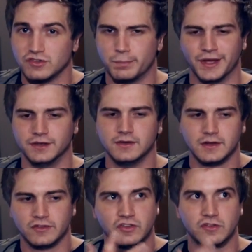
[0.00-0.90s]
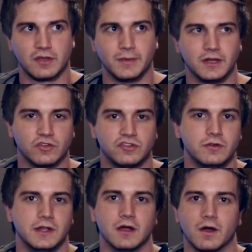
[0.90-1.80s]
but since I'm in a
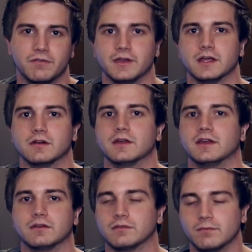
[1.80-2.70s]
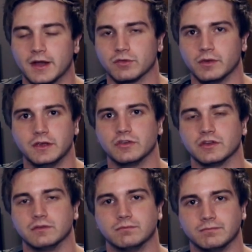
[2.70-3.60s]
studio, I figured, might as well use it.